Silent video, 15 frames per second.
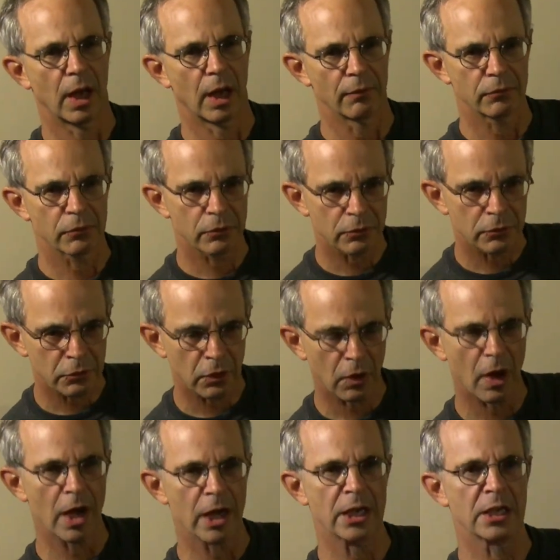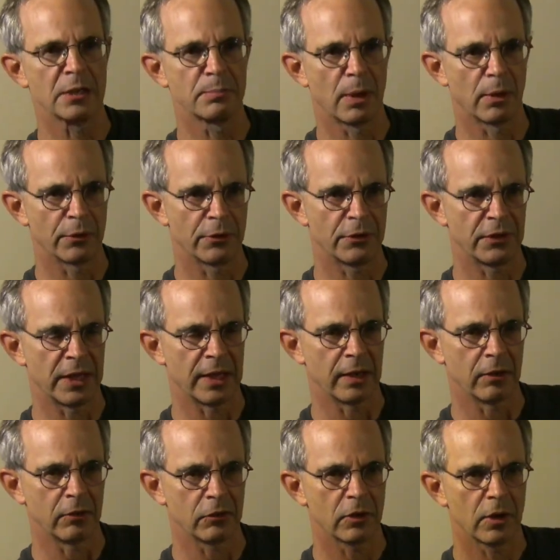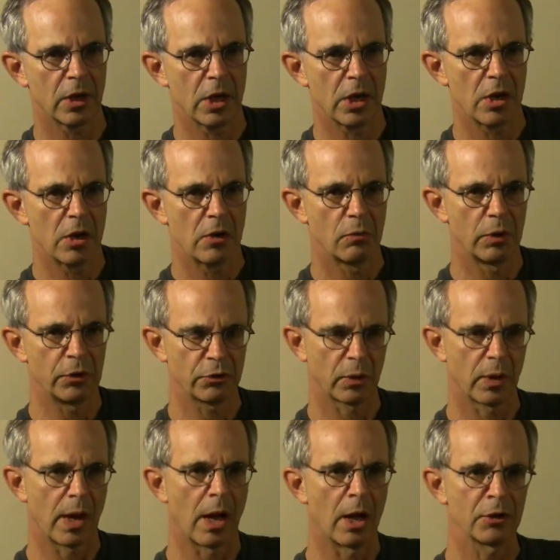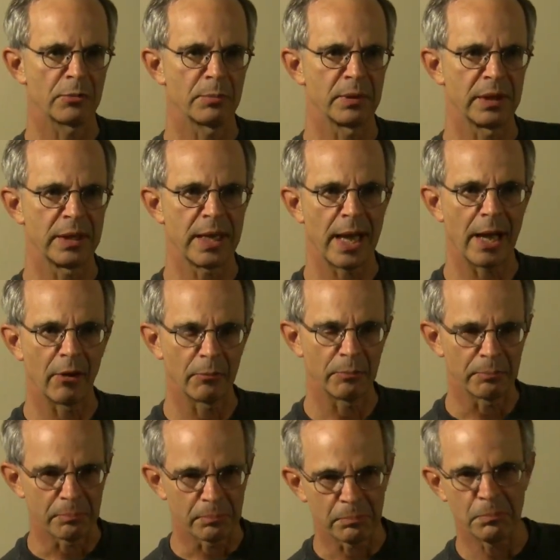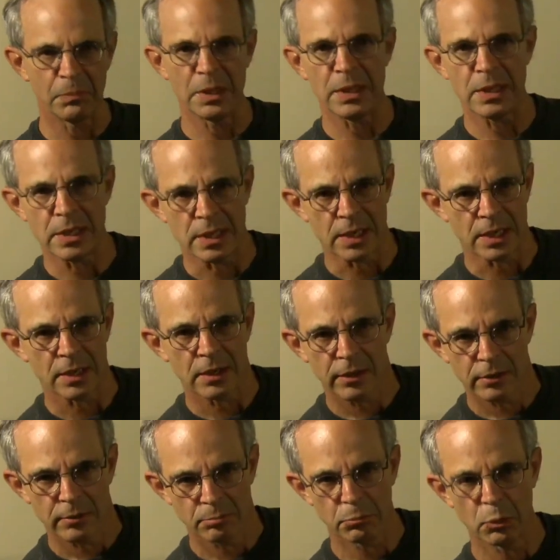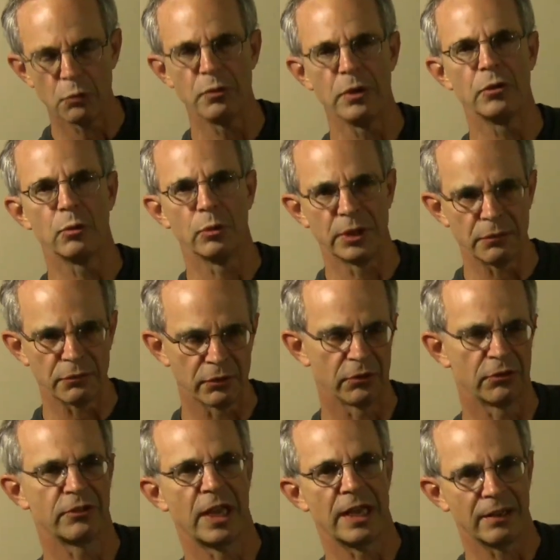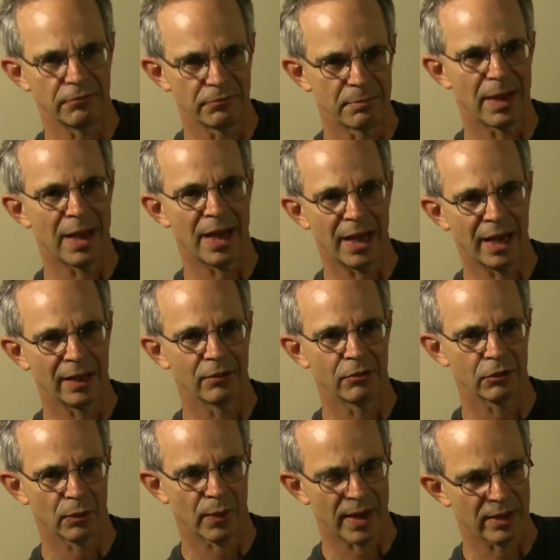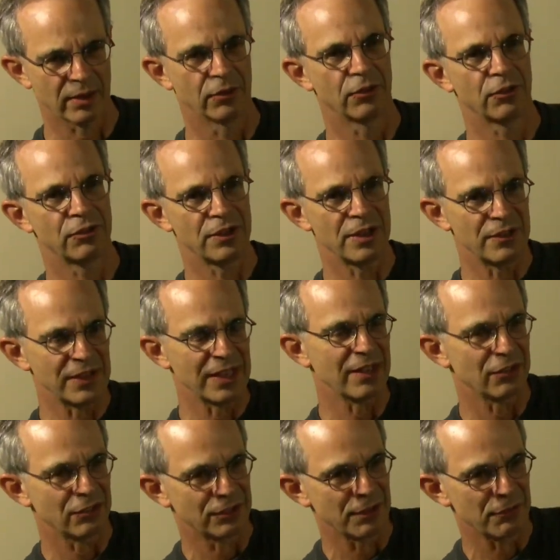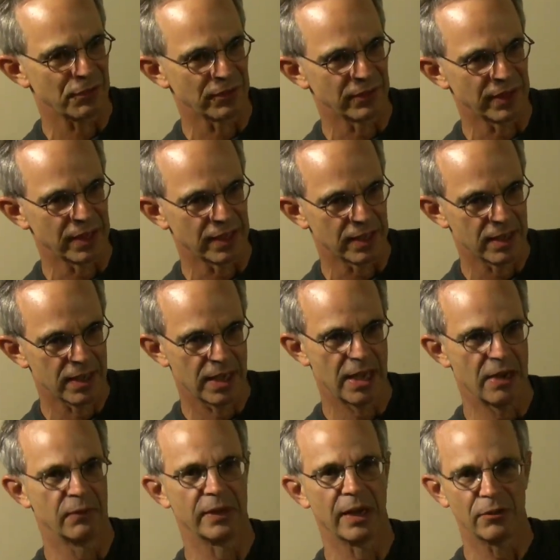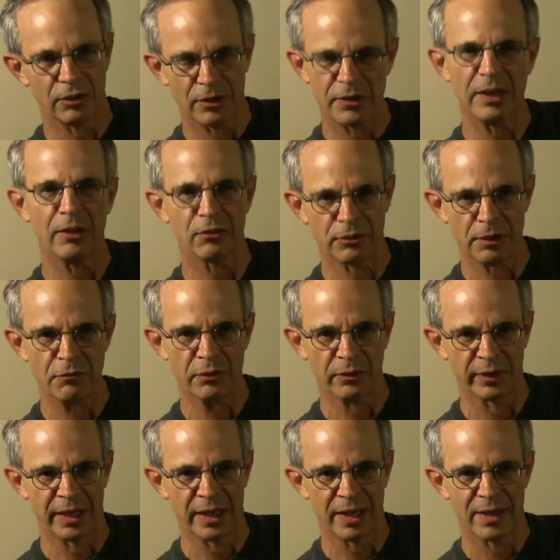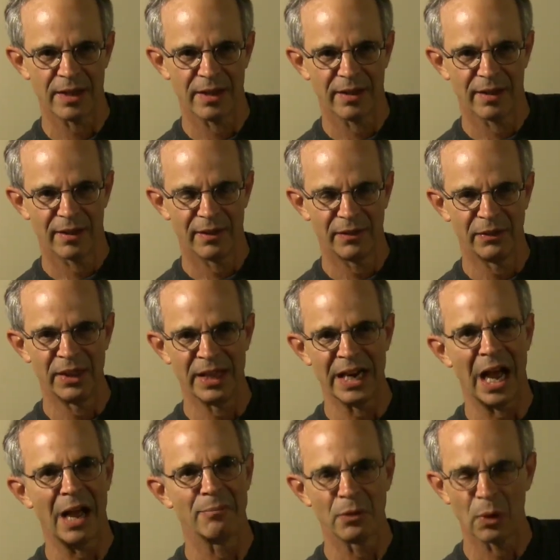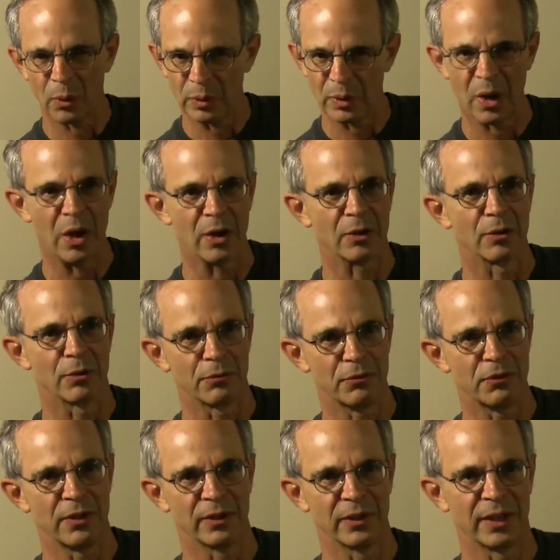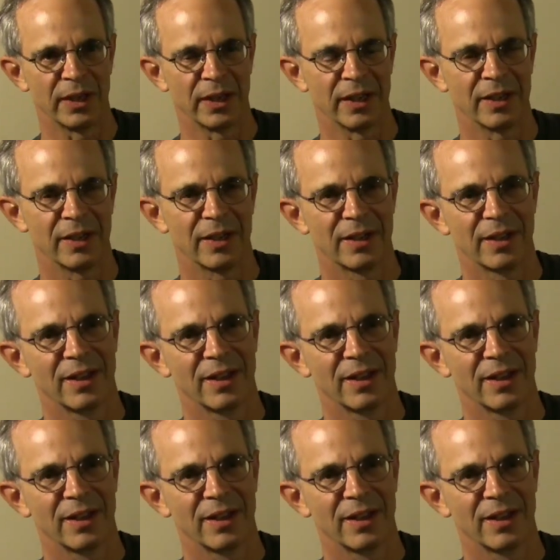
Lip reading: of talking about things which will ultimately help me move into a different state of mind so I can see things differently. And when I see things differently, then I'm no longer feeling